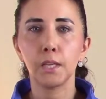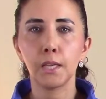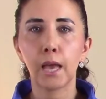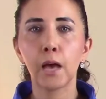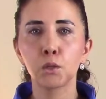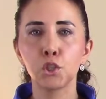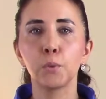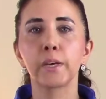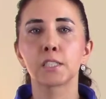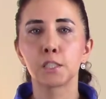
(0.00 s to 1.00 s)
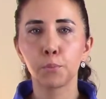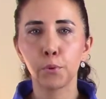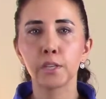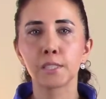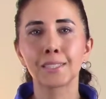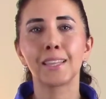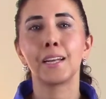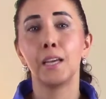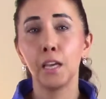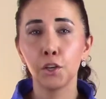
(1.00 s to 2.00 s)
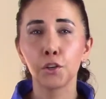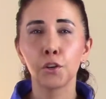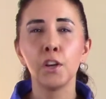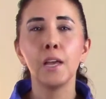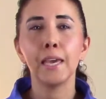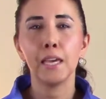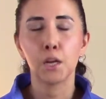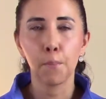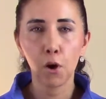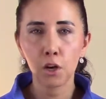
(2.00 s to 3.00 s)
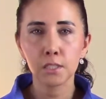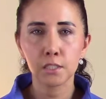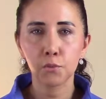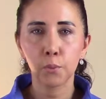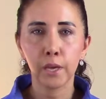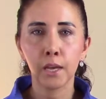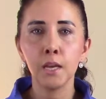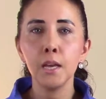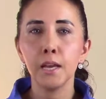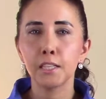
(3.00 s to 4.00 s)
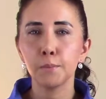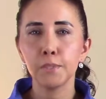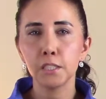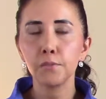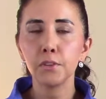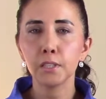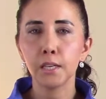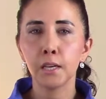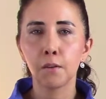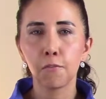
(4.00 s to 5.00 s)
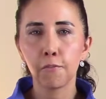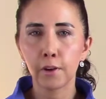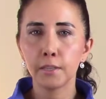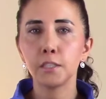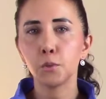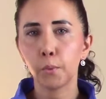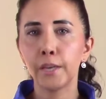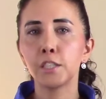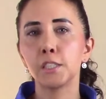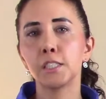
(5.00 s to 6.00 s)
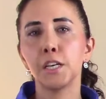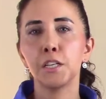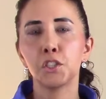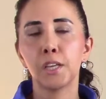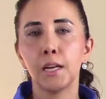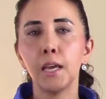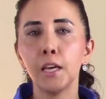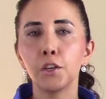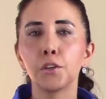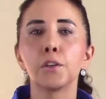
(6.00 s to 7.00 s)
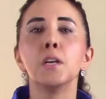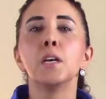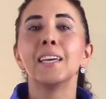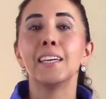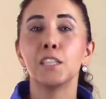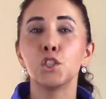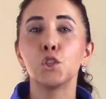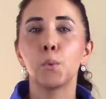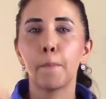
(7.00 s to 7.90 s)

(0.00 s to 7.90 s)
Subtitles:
how to express that anger in a positive way, and specifically find a way to change that anger into a